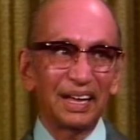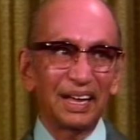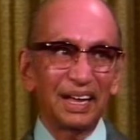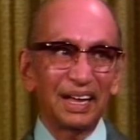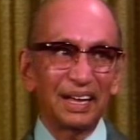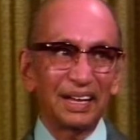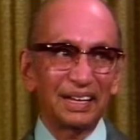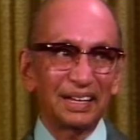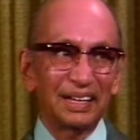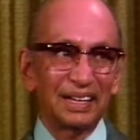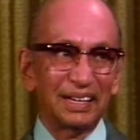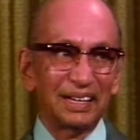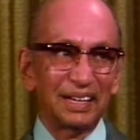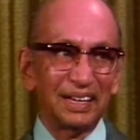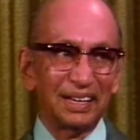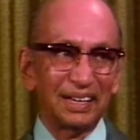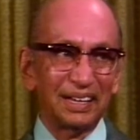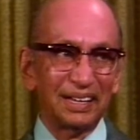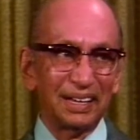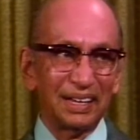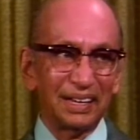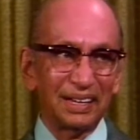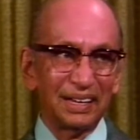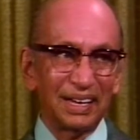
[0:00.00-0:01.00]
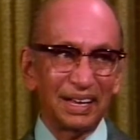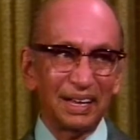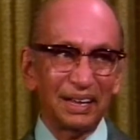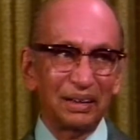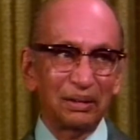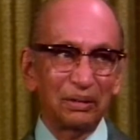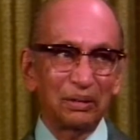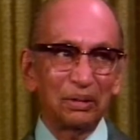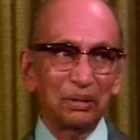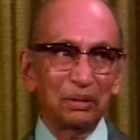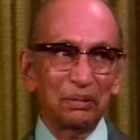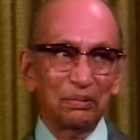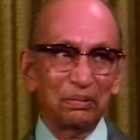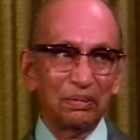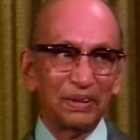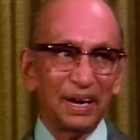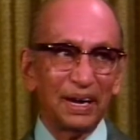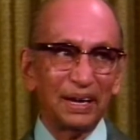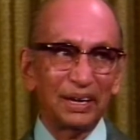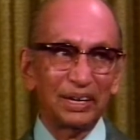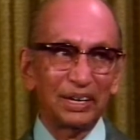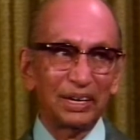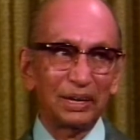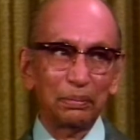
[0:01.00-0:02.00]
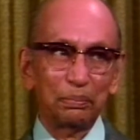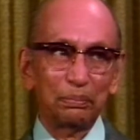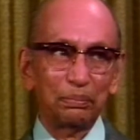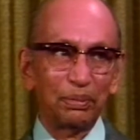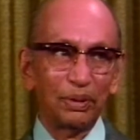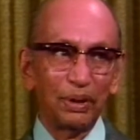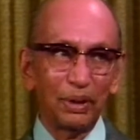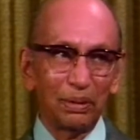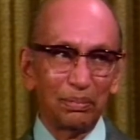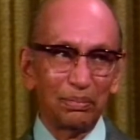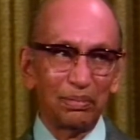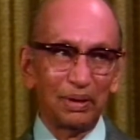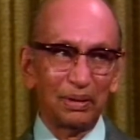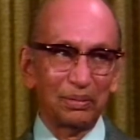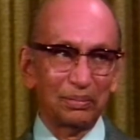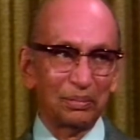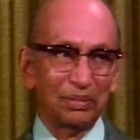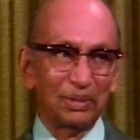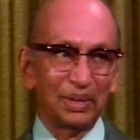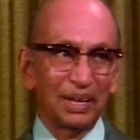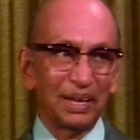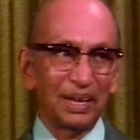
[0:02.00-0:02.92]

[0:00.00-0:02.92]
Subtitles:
This is the friendship problem.